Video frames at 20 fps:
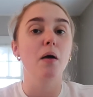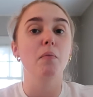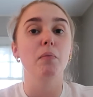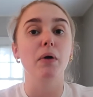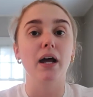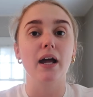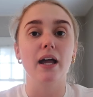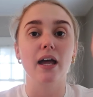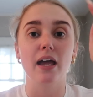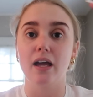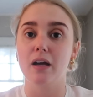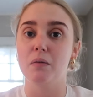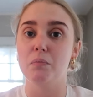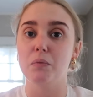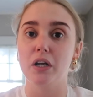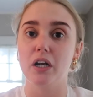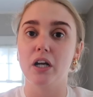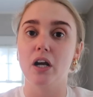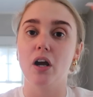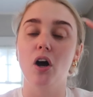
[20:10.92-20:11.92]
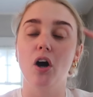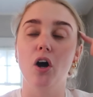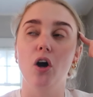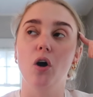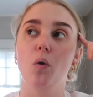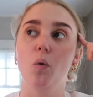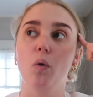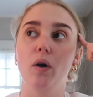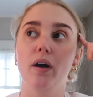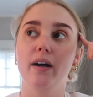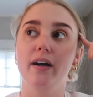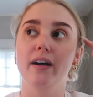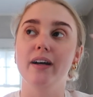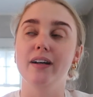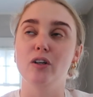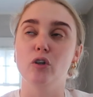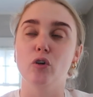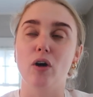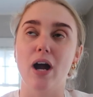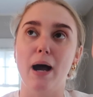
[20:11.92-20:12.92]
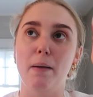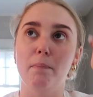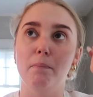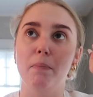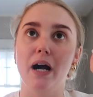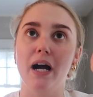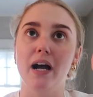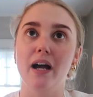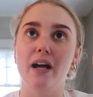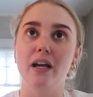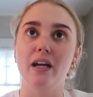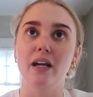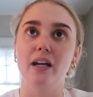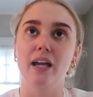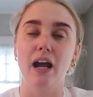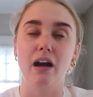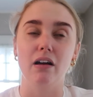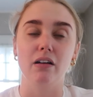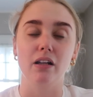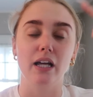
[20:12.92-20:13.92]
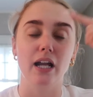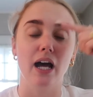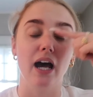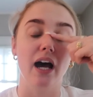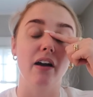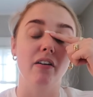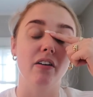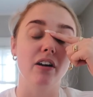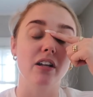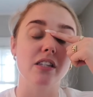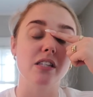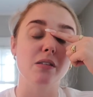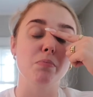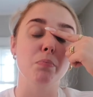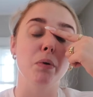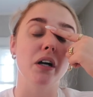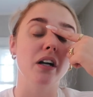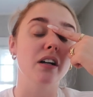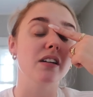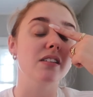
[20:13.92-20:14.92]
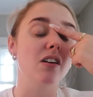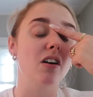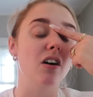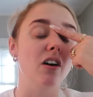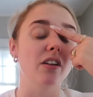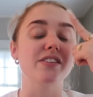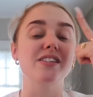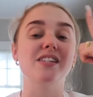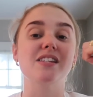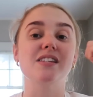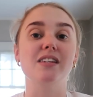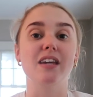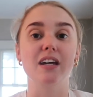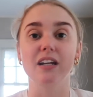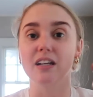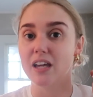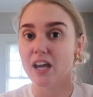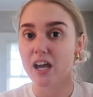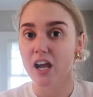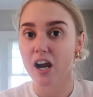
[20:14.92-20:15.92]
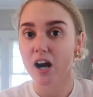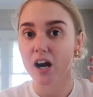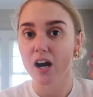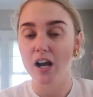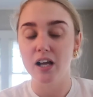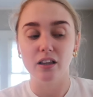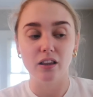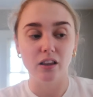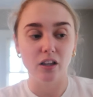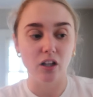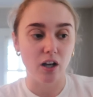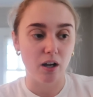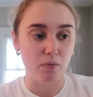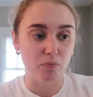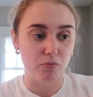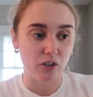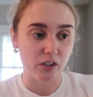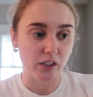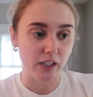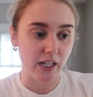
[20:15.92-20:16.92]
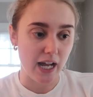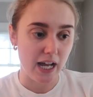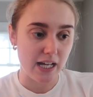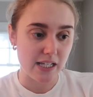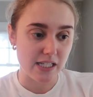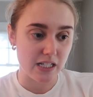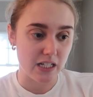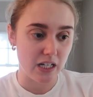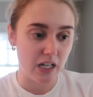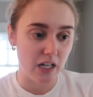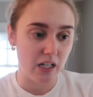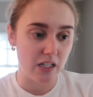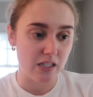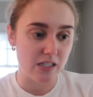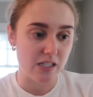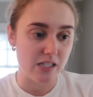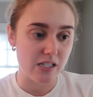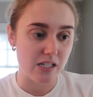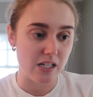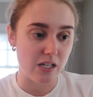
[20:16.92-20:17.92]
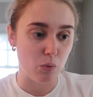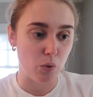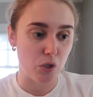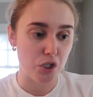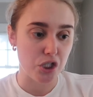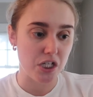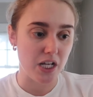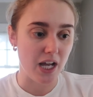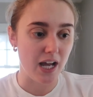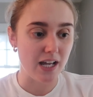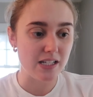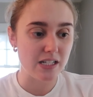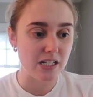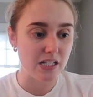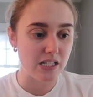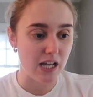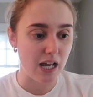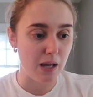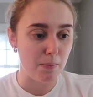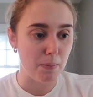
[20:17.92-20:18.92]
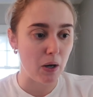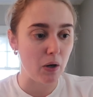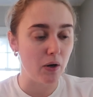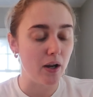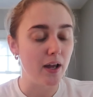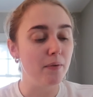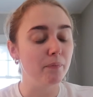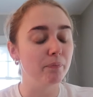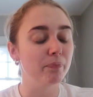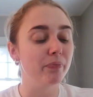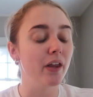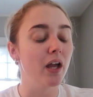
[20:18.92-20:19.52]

but I am gonna go and grab my Caroline Hirons book called Skincare and look up ferulic acid in it and see what she has to say about it.